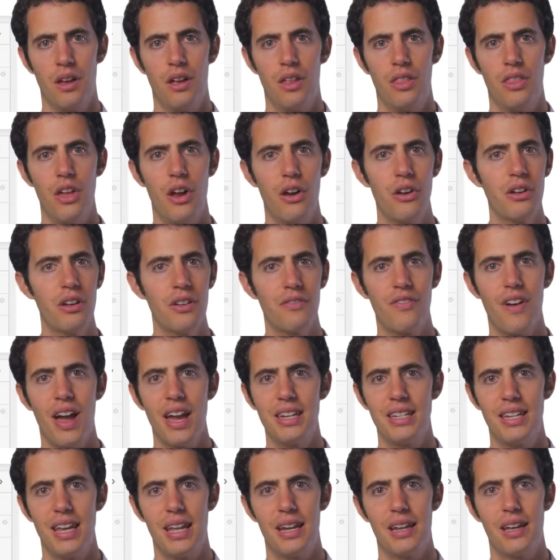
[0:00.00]
There you can
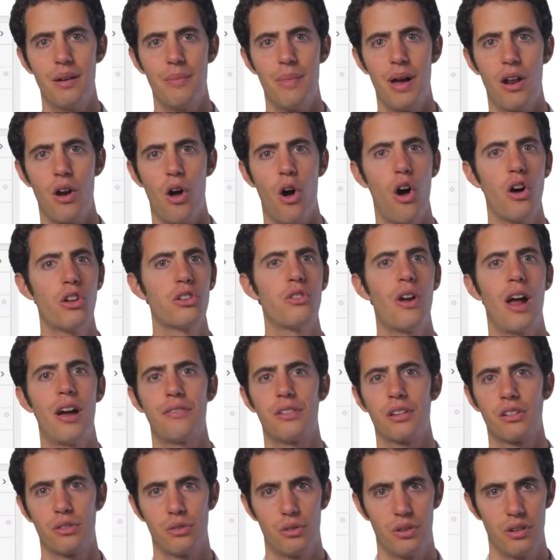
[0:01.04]
find data about all
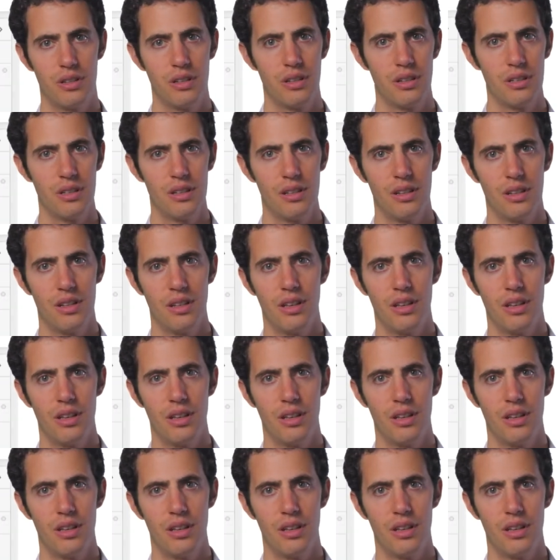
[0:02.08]
traffic sources,